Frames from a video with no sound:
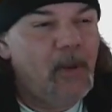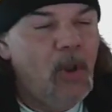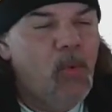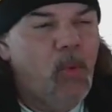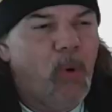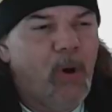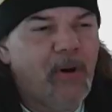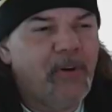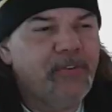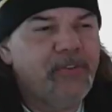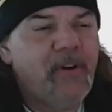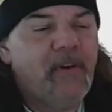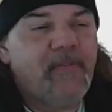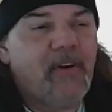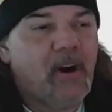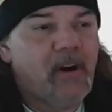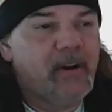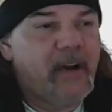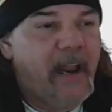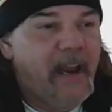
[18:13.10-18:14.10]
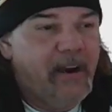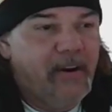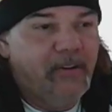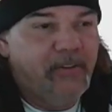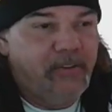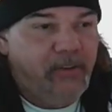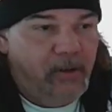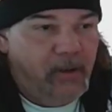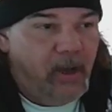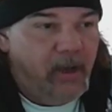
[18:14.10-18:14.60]
Works of Art Hair
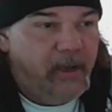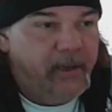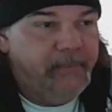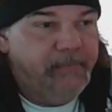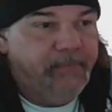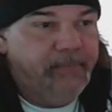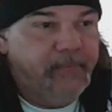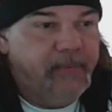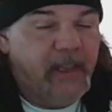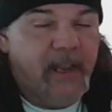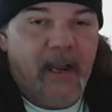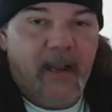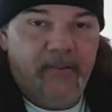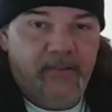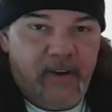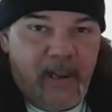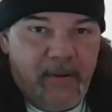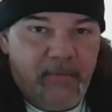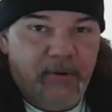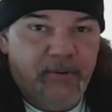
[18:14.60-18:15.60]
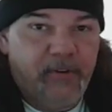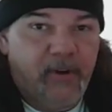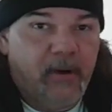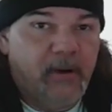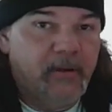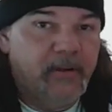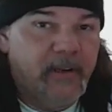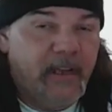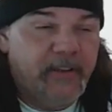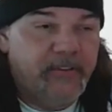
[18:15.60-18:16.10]
Salon. The guy's name was
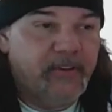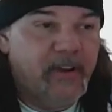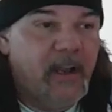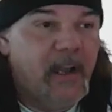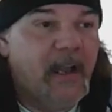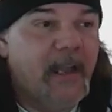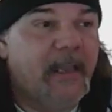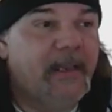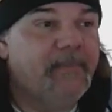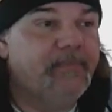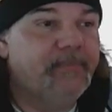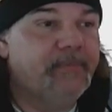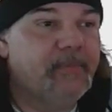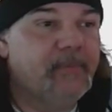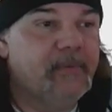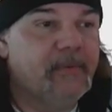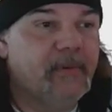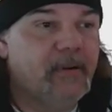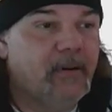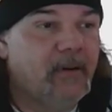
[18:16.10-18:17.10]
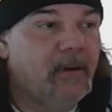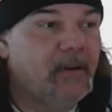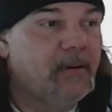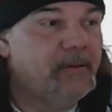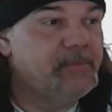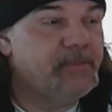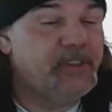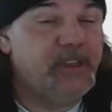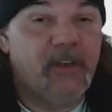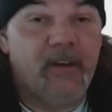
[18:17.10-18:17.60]
Art, nice guy.
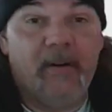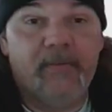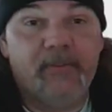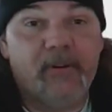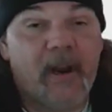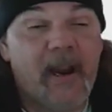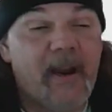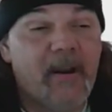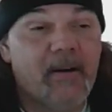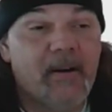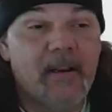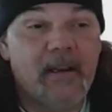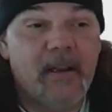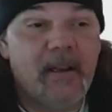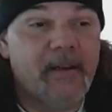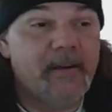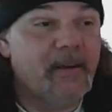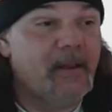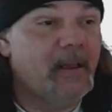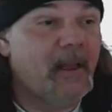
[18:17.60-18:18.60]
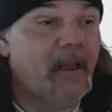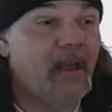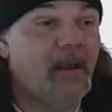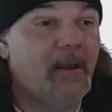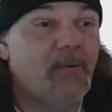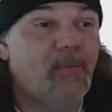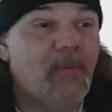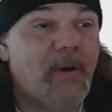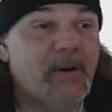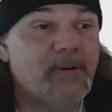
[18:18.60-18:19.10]
She loved her haircut.
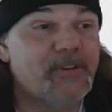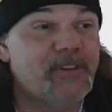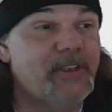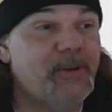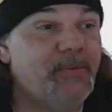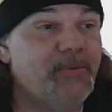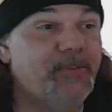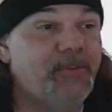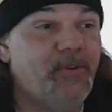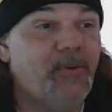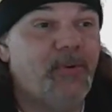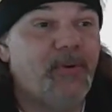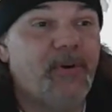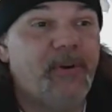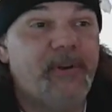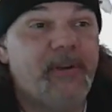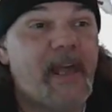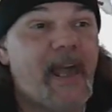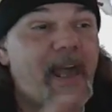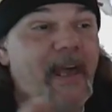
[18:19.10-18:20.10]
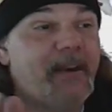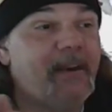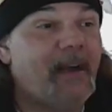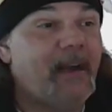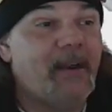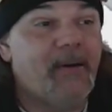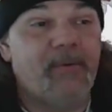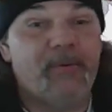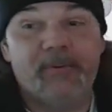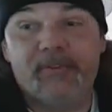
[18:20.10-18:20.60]
While she was doing that,
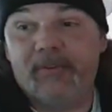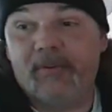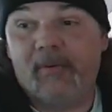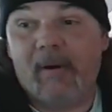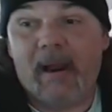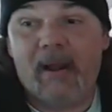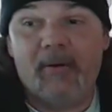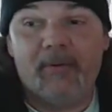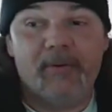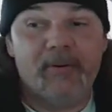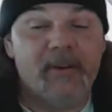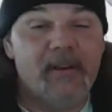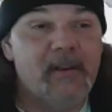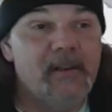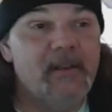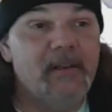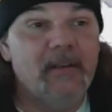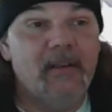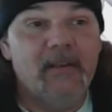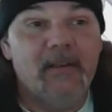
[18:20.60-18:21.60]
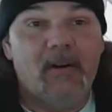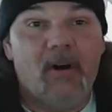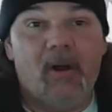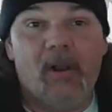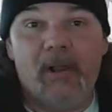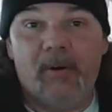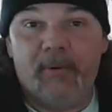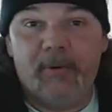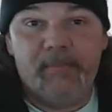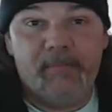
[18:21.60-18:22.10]
I was around
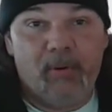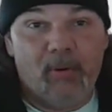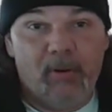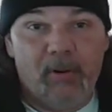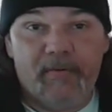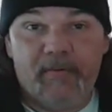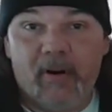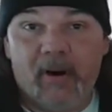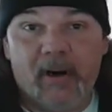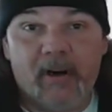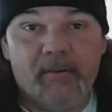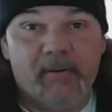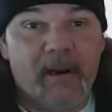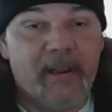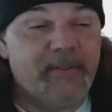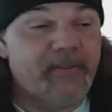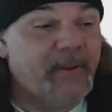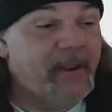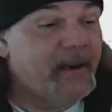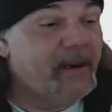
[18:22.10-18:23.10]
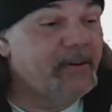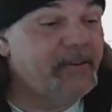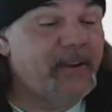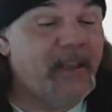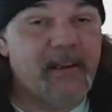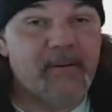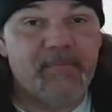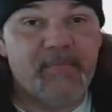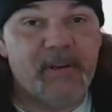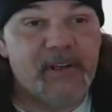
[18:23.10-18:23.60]
Hollywood Boulevard right there,
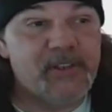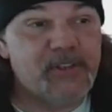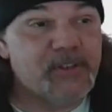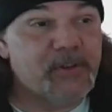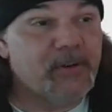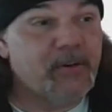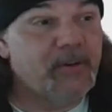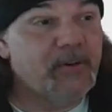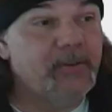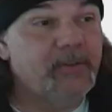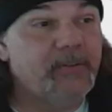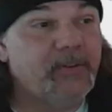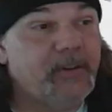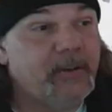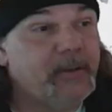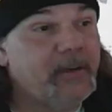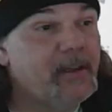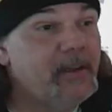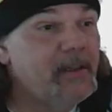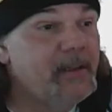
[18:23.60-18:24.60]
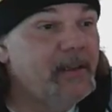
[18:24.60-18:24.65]
taking pictures, and